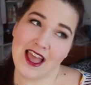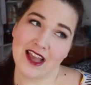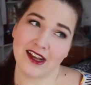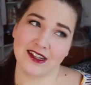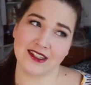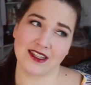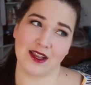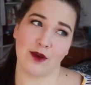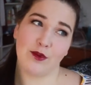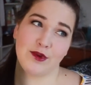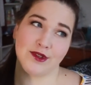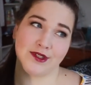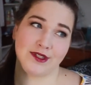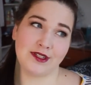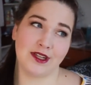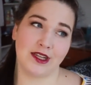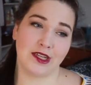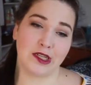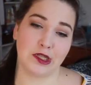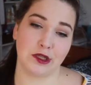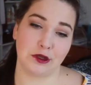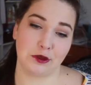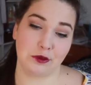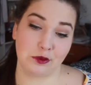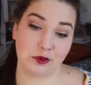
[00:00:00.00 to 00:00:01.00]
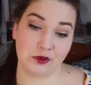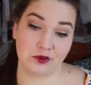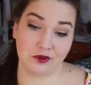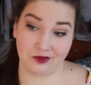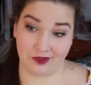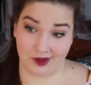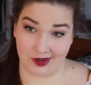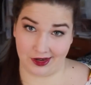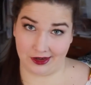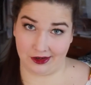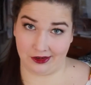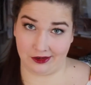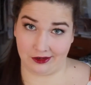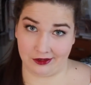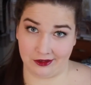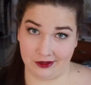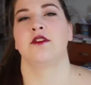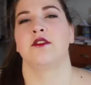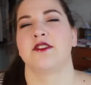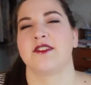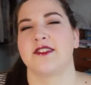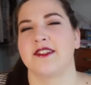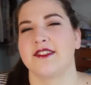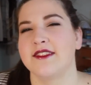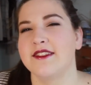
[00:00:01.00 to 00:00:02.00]
because I wasn't a huge fan.
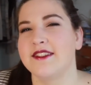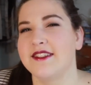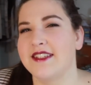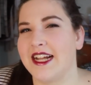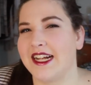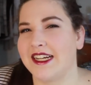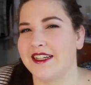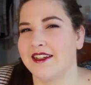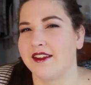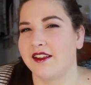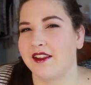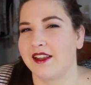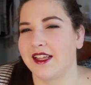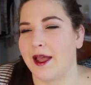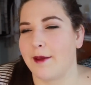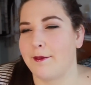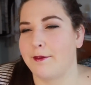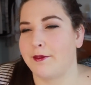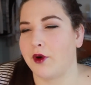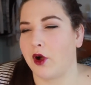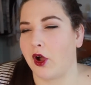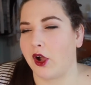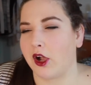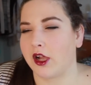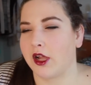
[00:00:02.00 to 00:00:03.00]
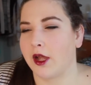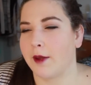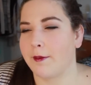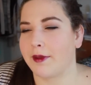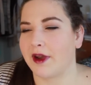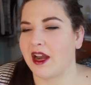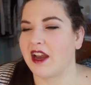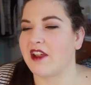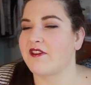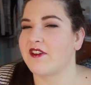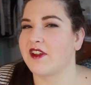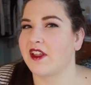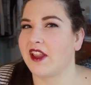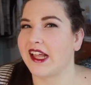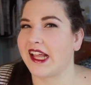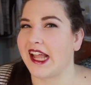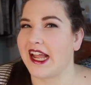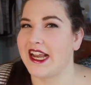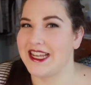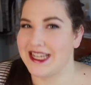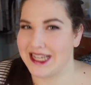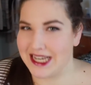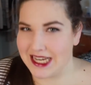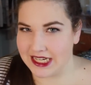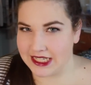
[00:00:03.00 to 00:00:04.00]
This isn't technically a book but I feel like I
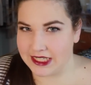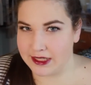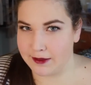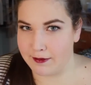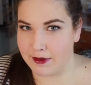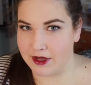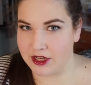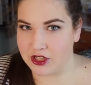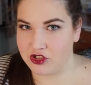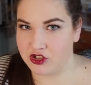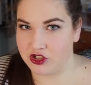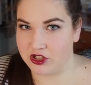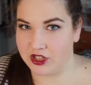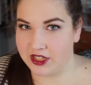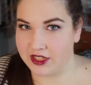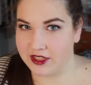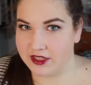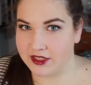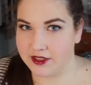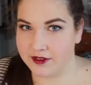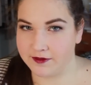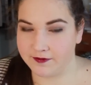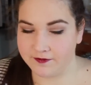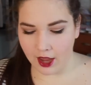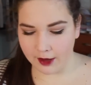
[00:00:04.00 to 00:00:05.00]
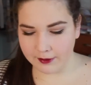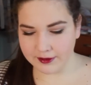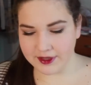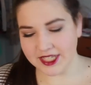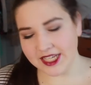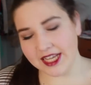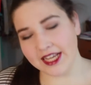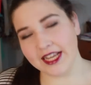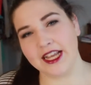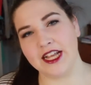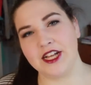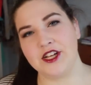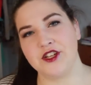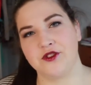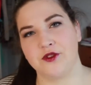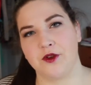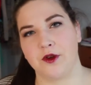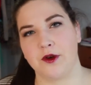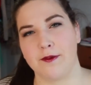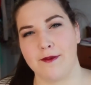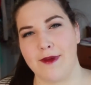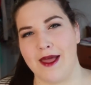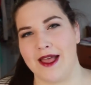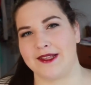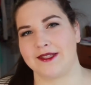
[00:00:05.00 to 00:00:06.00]
need to mention it. I'm taking Intro
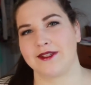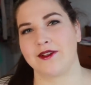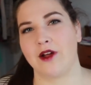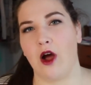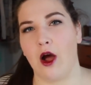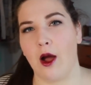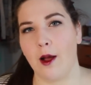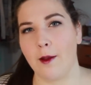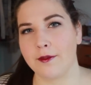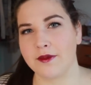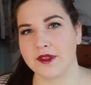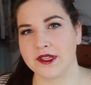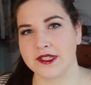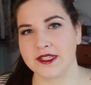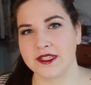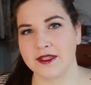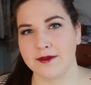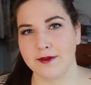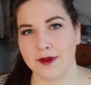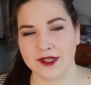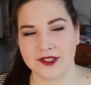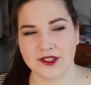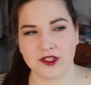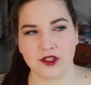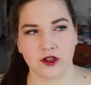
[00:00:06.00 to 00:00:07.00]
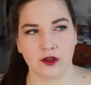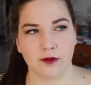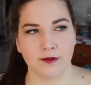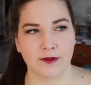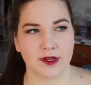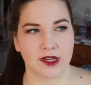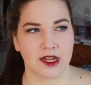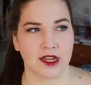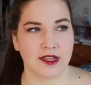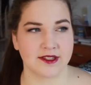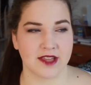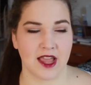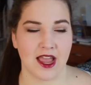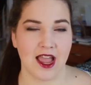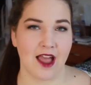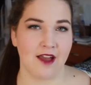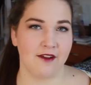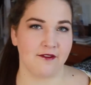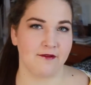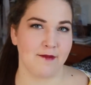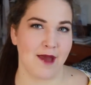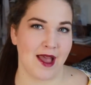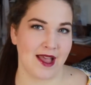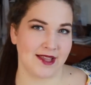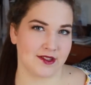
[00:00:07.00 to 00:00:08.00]
to Mass Comm this semester because I
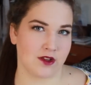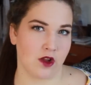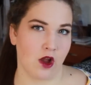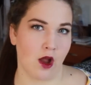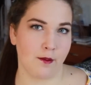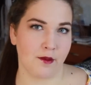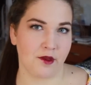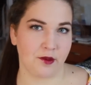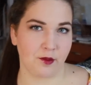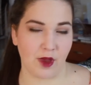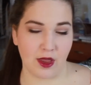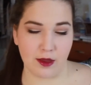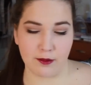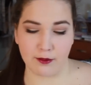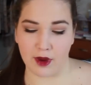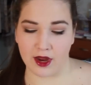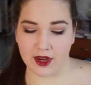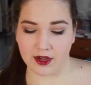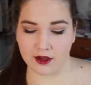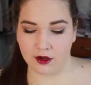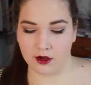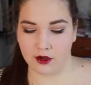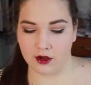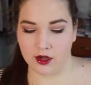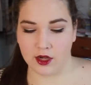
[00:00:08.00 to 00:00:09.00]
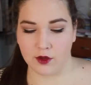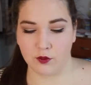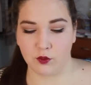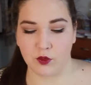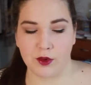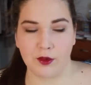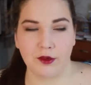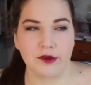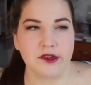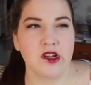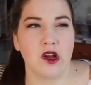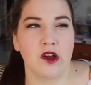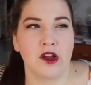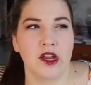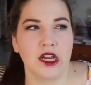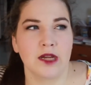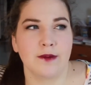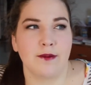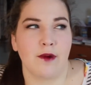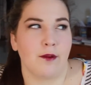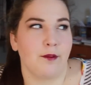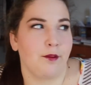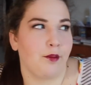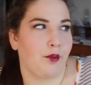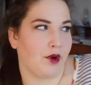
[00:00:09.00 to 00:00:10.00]
have Mass Comm as my minor and we were talking
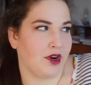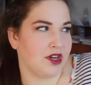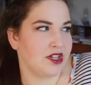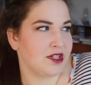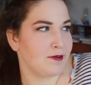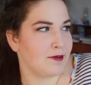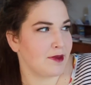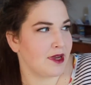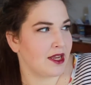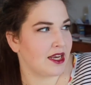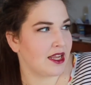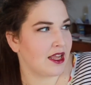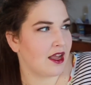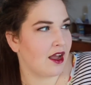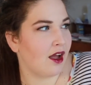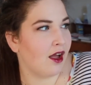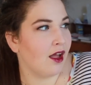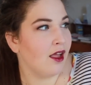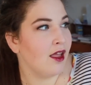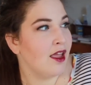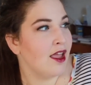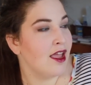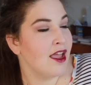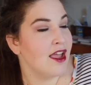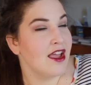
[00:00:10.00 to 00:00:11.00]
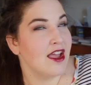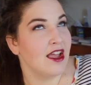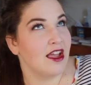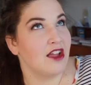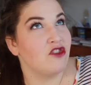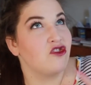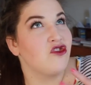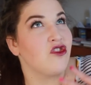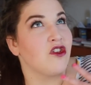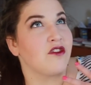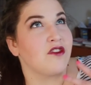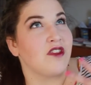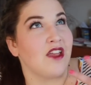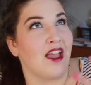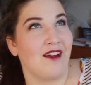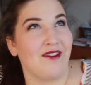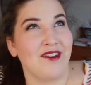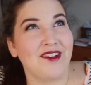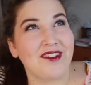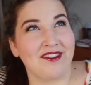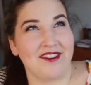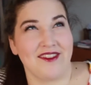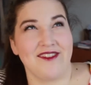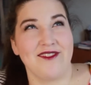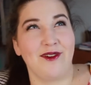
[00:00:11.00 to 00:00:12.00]
about print media and just
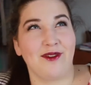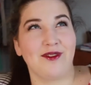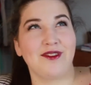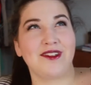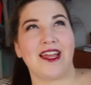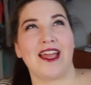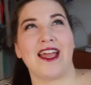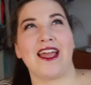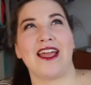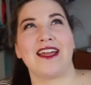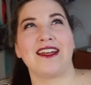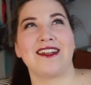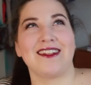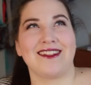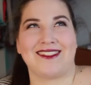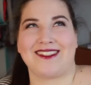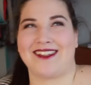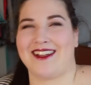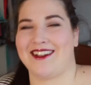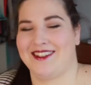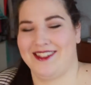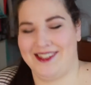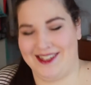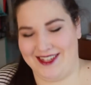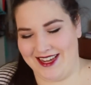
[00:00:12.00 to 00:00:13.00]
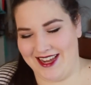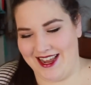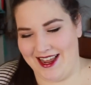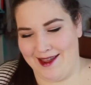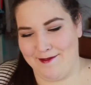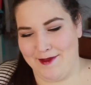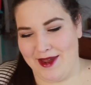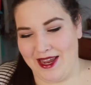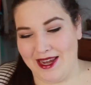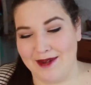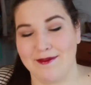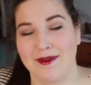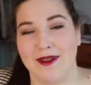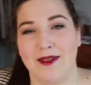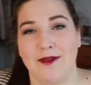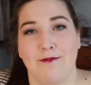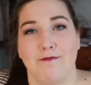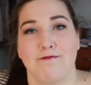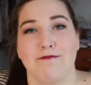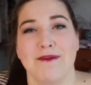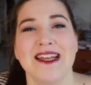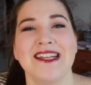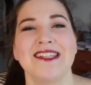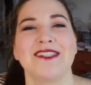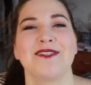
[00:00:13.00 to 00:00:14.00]
every single day discussing it made me
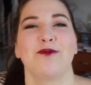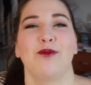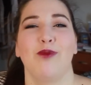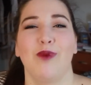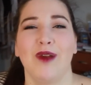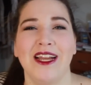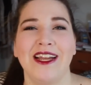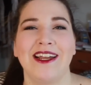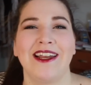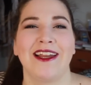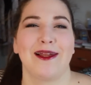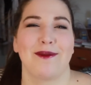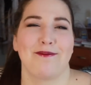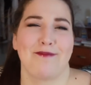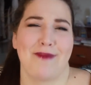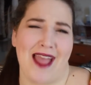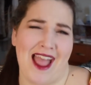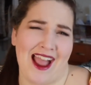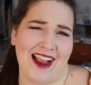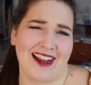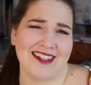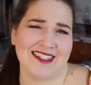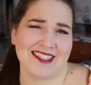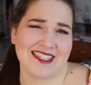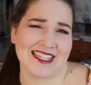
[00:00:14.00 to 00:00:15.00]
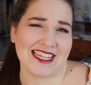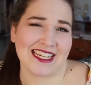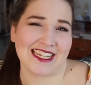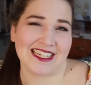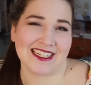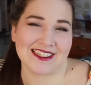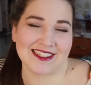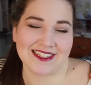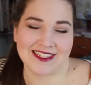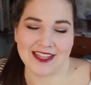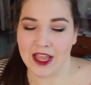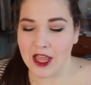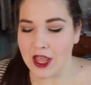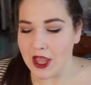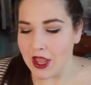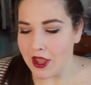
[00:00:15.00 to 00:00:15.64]
miss reading magazines.